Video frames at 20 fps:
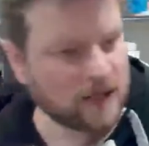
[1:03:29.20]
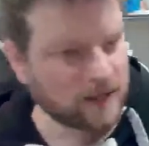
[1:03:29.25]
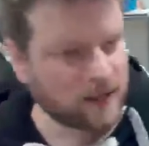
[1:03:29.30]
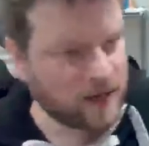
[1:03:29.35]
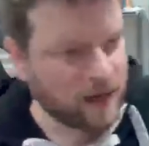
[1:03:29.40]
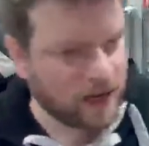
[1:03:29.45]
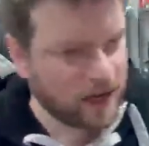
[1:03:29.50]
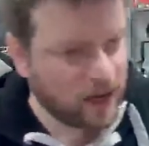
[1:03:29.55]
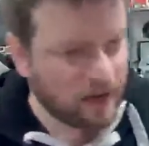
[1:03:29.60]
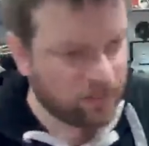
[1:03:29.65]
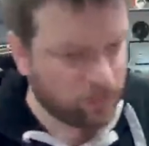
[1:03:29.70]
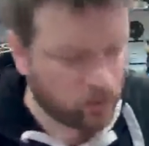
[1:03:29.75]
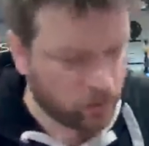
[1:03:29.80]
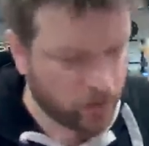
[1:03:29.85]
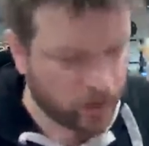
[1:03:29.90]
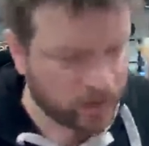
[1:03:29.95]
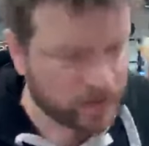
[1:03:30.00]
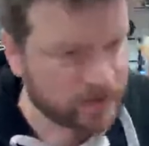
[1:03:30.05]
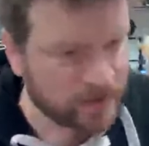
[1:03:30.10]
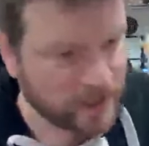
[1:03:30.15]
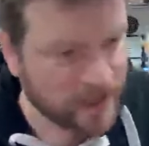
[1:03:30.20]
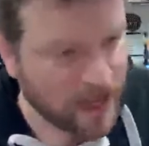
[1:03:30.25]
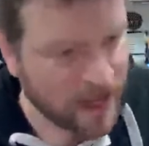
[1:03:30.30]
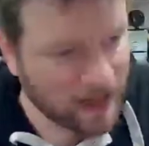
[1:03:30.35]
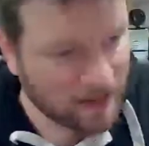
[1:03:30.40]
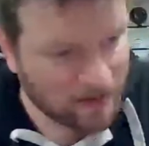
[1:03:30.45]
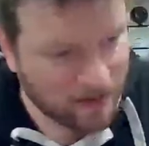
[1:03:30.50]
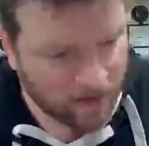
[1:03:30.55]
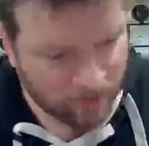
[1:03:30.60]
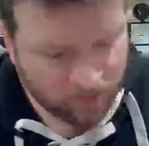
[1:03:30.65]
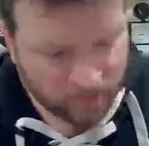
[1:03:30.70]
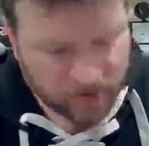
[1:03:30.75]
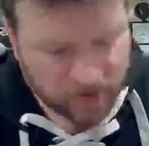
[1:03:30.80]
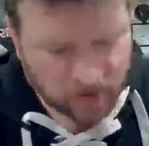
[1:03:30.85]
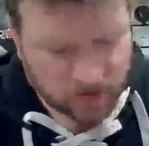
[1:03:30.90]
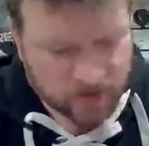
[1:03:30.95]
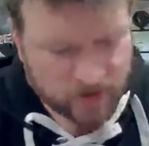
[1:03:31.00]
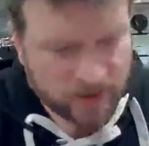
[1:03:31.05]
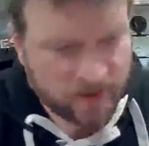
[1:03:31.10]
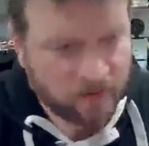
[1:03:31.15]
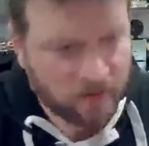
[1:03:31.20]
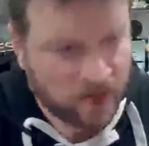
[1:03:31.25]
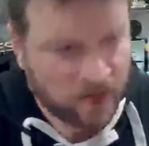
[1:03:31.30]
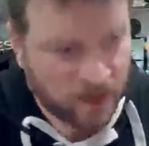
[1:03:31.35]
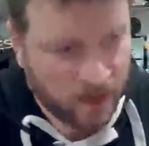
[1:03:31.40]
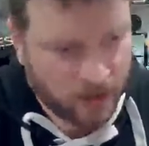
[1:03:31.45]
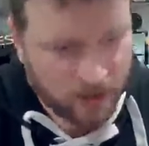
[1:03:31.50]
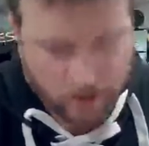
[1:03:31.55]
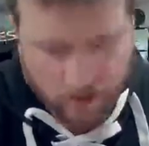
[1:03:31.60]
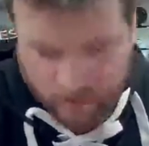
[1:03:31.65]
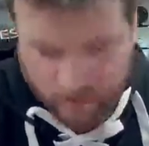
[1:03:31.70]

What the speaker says: that I got for it. It's not the official Steam dock,